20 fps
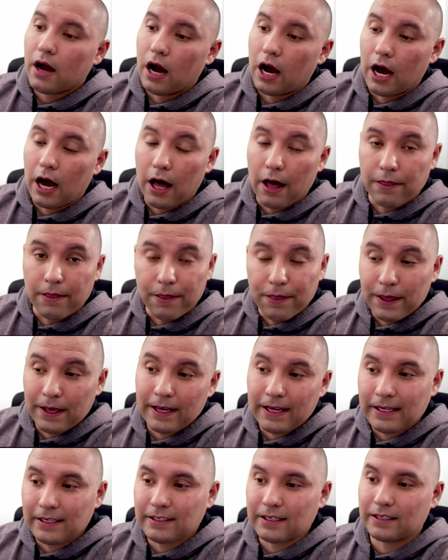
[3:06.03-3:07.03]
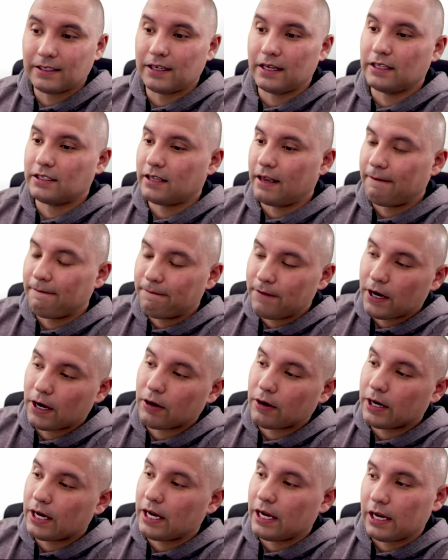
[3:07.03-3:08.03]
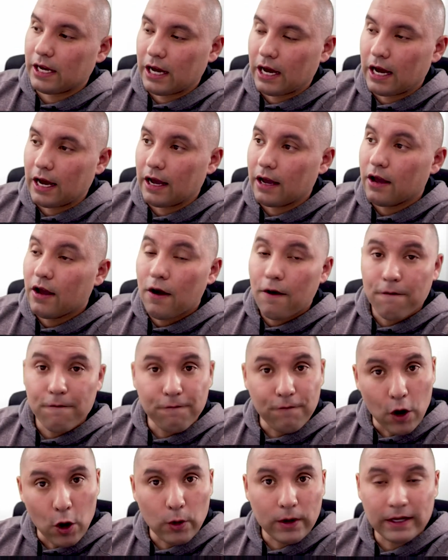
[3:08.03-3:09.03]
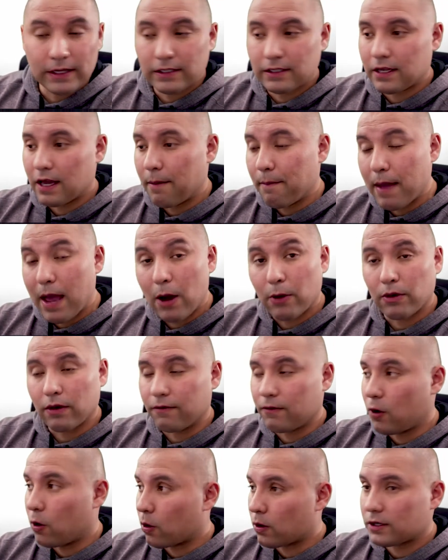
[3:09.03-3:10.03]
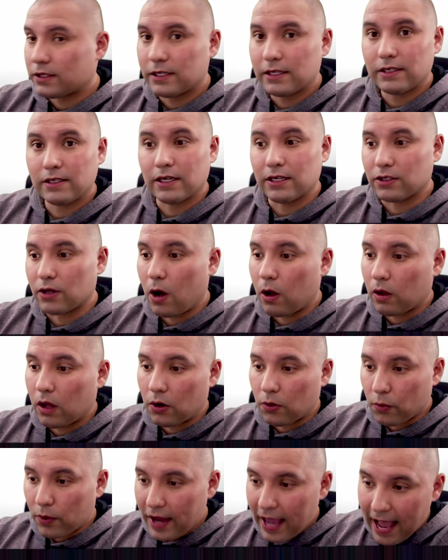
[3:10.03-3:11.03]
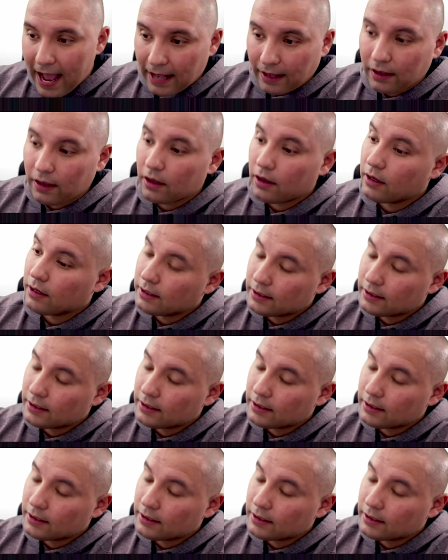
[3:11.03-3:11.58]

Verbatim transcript: The thing is it's a very focused amount of courses. It's all on React.